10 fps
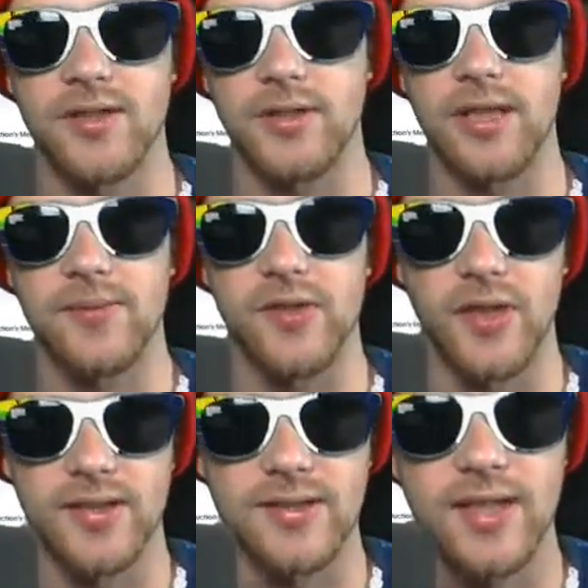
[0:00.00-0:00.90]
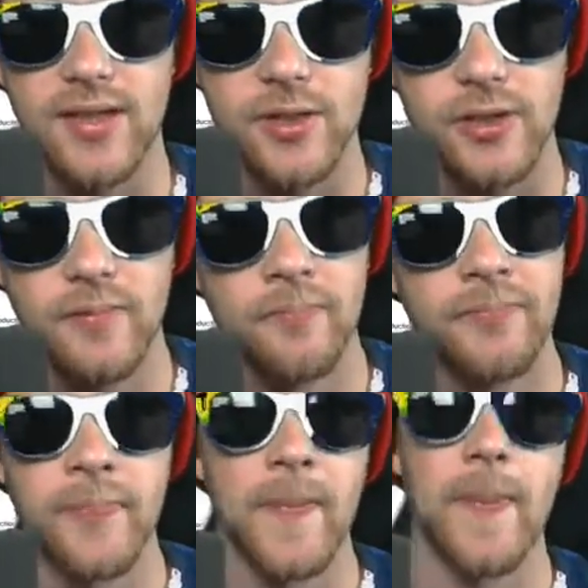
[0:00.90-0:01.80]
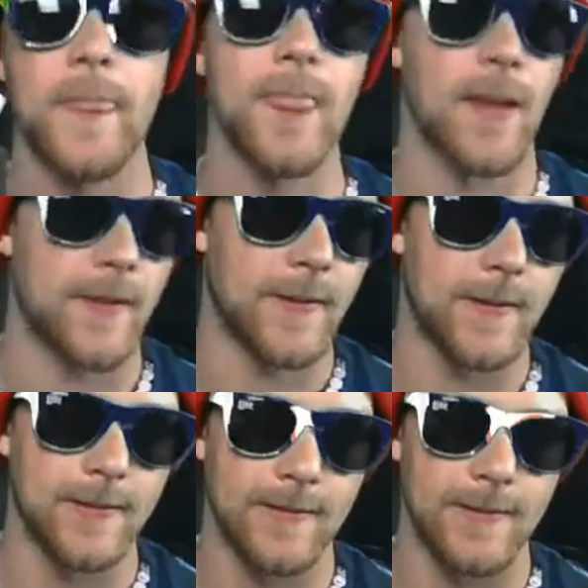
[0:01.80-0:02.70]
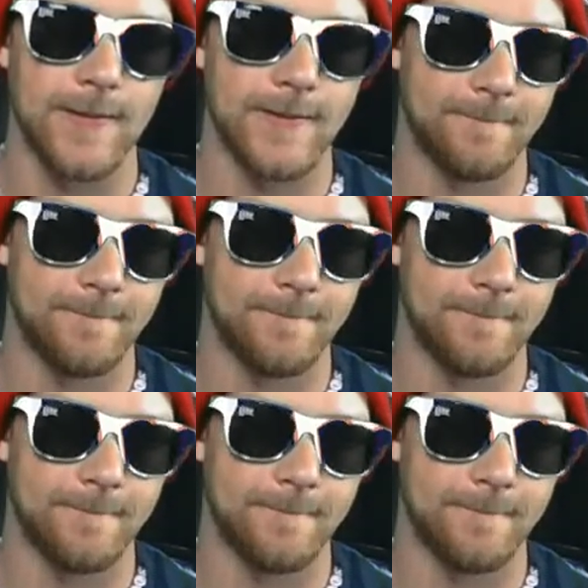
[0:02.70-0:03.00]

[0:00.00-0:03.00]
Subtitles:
so it keeps the dog's attention. Definitely